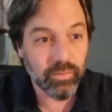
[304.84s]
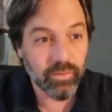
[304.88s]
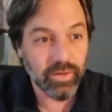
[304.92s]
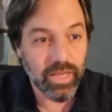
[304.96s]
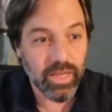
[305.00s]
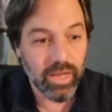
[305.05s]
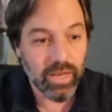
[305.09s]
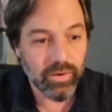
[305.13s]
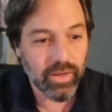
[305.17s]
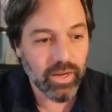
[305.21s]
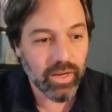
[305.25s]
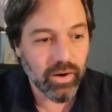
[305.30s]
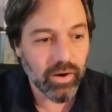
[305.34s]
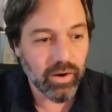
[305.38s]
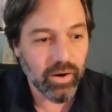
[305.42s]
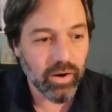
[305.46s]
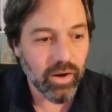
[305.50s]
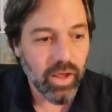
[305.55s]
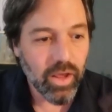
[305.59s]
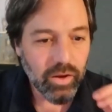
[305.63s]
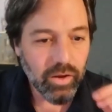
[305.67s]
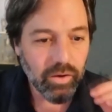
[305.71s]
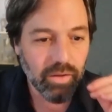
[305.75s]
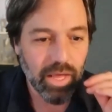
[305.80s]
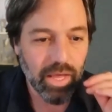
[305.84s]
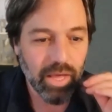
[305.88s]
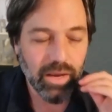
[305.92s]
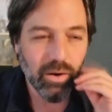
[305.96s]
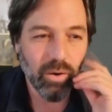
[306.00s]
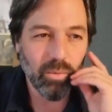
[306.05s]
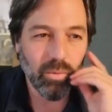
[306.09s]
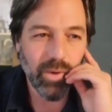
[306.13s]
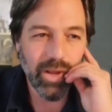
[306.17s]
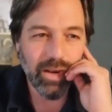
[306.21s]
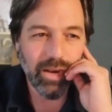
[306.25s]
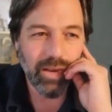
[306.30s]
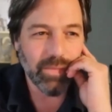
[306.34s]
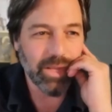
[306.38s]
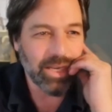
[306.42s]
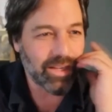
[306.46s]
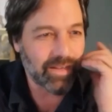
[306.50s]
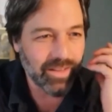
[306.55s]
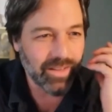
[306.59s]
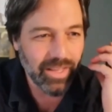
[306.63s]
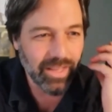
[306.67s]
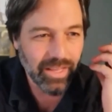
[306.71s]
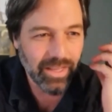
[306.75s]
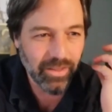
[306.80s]
down here. You're like, oh wait a
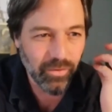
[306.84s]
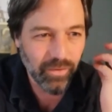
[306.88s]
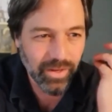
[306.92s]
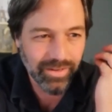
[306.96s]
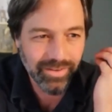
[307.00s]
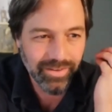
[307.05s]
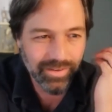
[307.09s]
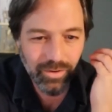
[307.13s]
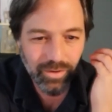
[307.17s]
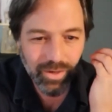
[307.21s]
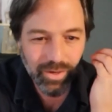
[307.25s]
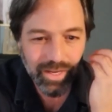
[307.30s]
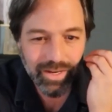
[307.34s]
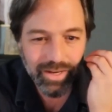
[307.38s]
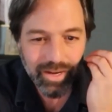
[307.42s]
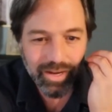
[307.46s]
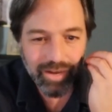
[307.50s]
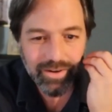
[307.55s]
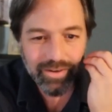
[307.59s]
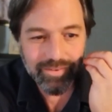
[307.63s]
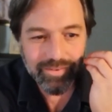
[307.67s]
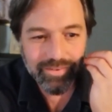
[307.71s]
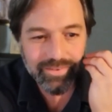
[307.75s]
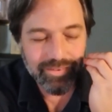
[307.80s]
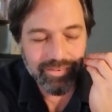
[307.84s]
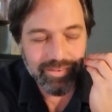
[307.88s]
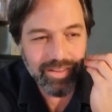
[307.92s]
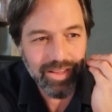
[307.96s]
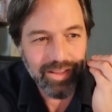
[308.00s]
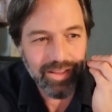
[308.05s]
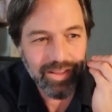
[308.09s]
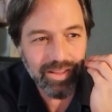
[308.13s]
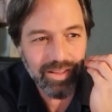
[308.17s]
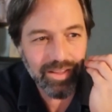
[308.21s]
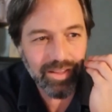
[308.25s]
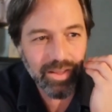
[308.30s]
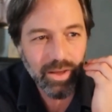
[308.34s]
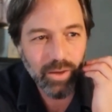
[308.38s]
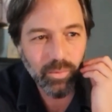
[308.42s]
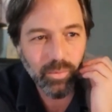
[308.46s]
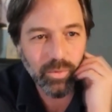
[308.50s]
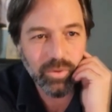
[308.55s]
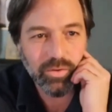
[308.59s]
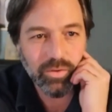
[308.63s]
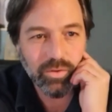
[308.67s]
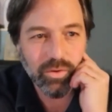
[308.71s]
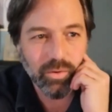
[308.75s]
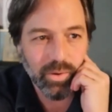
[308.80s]
minute, like you can kind of see
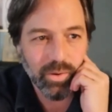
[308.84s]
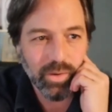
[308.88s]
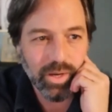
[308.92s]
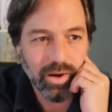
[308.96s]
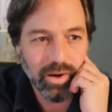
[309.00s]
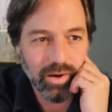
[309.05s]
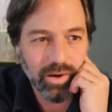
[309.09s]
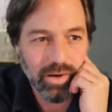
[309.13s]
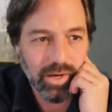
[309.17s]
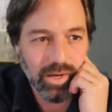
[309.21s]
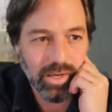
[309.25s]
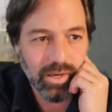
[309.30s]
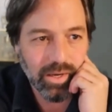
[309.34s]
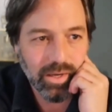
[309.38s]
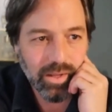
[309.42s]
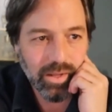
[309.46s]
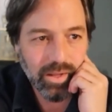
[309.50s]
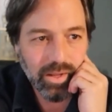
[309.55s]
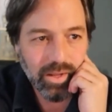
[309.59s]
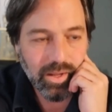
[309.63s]
what's going on,